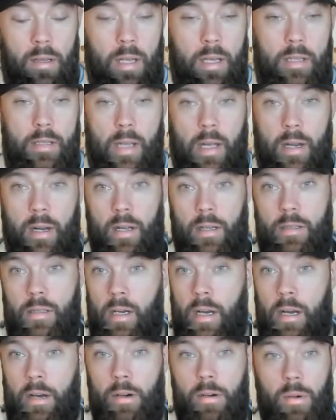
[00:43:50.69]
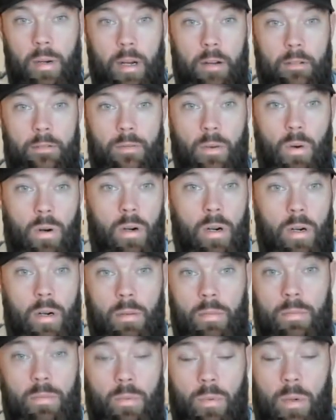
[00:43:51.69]
send us an inquiry
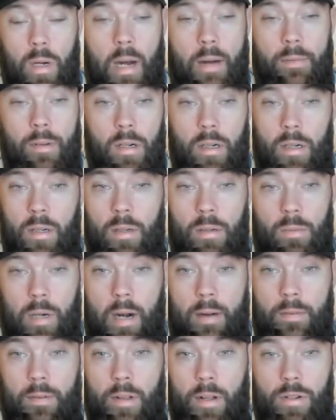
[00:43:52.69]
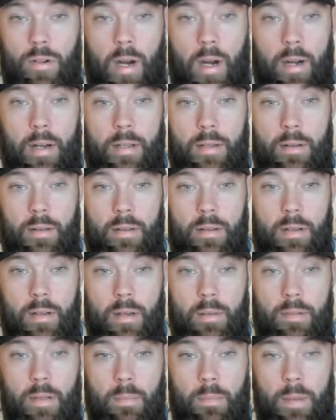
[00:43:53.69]
for whatever they're trying
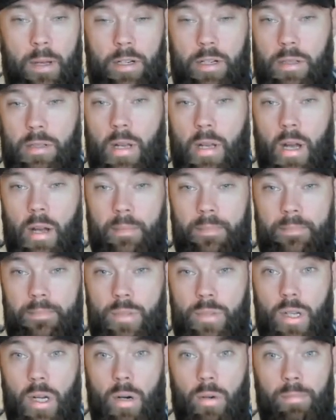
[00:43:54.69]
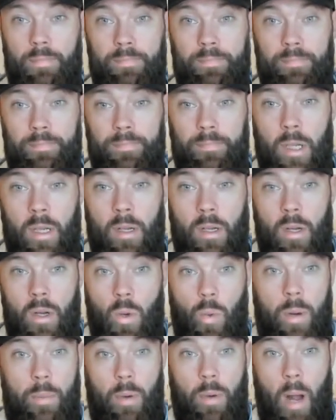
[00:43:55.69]
to pitch us on. So
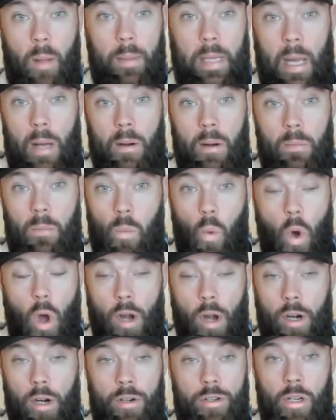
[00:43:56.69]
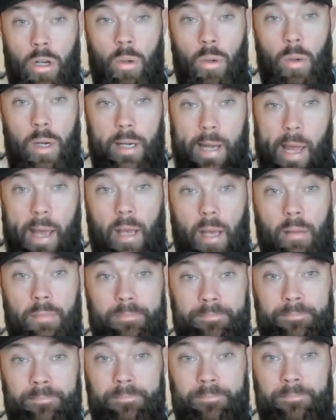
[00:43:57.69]
we probably get 1 or 2 a day.
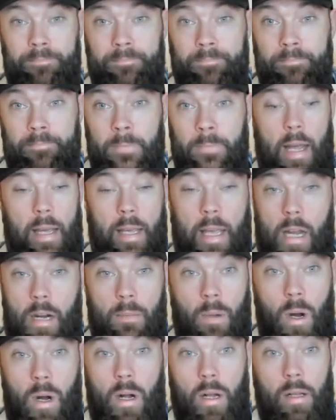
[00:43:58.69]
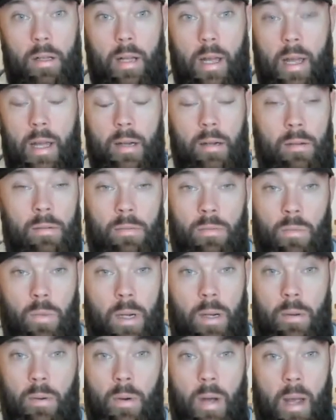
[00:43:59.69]
I get them all, and
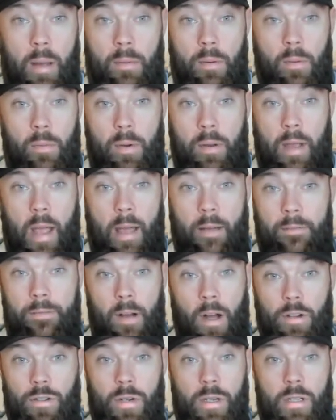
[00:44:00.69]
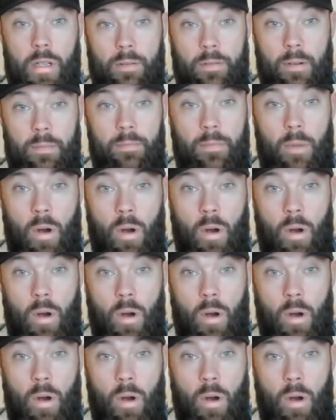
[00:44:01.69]
we have hundreds of them